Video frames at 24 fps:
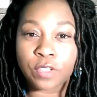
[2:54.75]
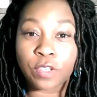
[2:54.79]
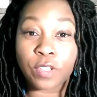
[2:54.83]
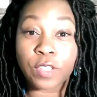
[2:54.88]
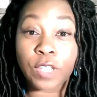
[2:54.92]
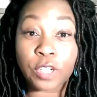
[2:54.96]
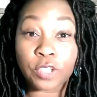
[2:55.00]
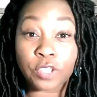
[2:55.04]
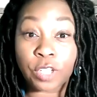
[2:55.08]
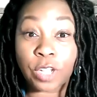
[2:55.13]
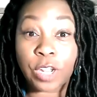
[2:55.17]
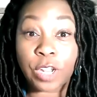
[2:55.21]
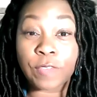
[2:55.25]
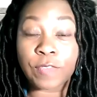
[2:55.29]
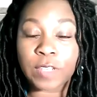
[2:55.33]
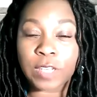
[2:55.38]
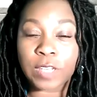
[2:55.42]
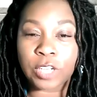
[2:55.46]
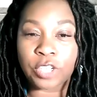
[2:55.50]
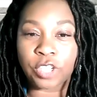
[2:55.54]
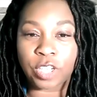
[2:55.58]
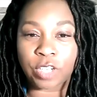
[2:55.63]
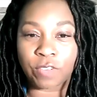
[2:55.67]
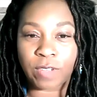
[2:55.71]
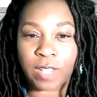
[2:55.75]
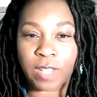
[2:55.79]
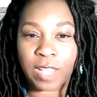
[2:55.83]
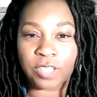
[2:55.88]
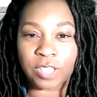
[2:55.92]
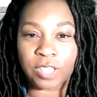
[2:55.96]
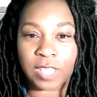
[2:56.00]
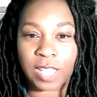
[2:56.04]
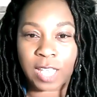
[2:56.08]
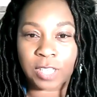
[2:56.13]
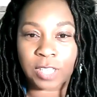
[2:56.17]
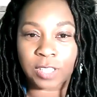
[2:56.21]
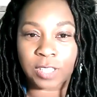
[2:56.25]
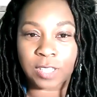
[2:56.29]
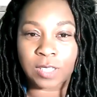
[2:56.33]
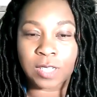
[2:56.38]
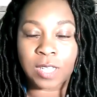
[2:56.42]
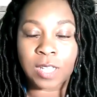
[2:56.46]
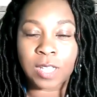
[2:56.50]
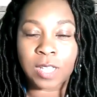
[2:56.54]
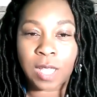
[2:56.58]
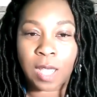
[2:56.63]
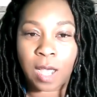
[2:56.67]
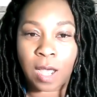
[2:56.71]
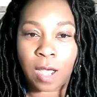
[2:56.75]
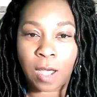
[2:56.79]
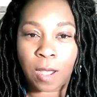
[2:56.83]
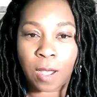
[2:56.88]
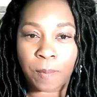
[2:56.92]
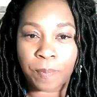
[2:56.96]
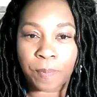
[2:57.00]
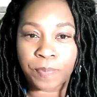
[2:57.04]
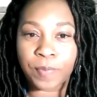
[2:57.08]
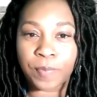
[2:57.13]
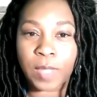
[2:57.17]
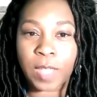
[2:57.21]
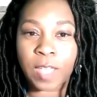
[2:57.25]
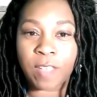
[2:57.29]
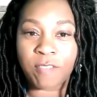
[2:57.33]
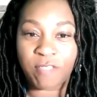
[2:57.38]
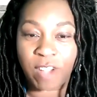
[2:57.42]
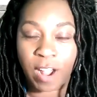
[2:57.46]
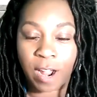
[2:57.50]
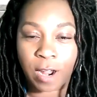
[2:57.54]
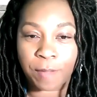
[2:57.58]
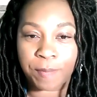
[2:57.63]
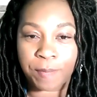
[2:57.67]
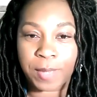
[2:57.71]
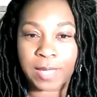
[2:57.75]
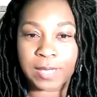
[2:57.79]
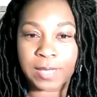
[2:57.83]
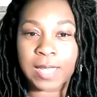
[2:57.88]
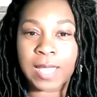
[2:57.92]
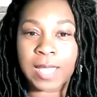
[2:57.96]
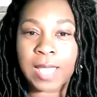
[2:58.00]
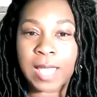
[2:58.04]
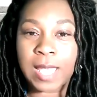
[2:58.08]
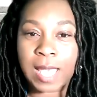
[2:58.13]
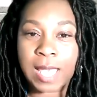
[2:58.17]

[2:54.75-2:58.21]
So they're served in the general education environment.